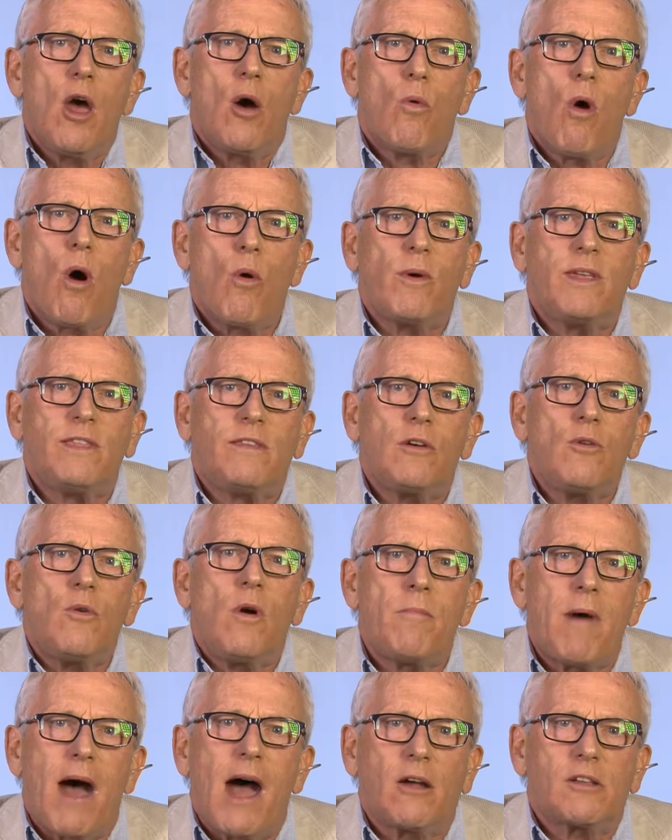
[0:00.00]
What we do
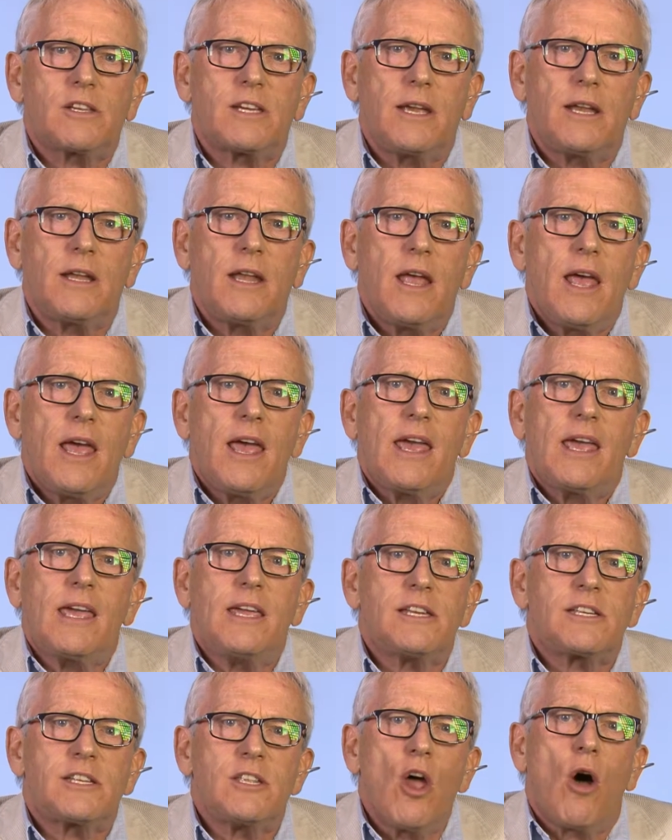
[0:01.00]
about it
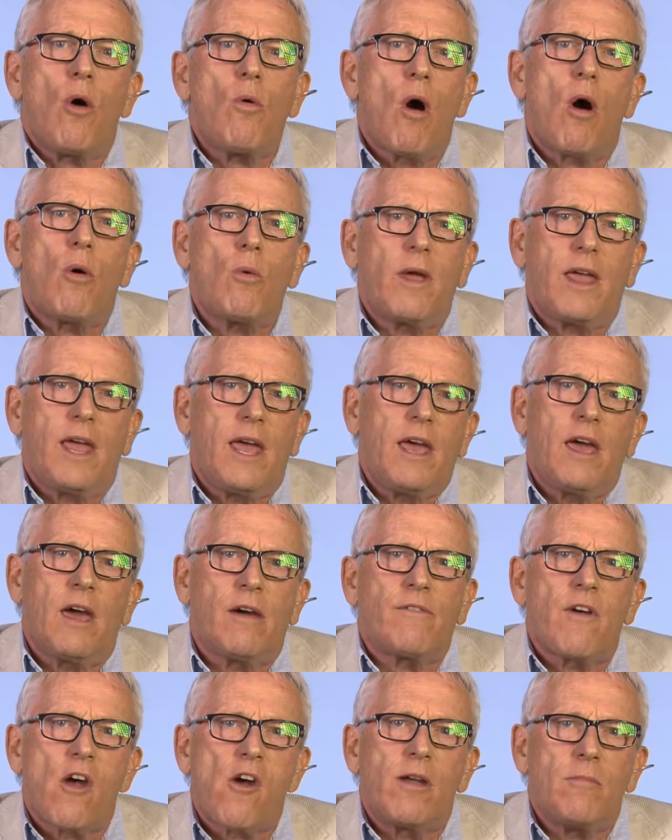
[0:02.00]
is not what we
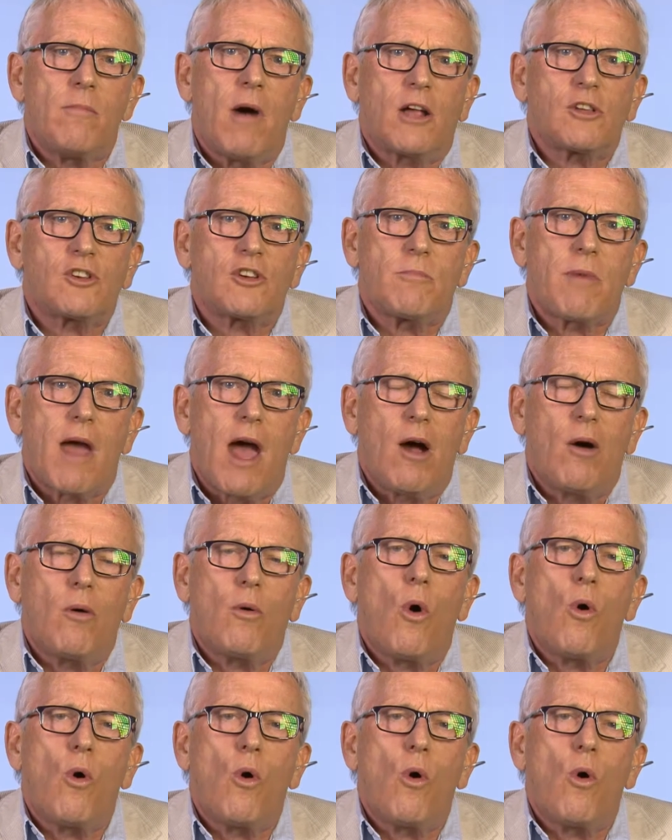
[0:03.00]
hear very much about.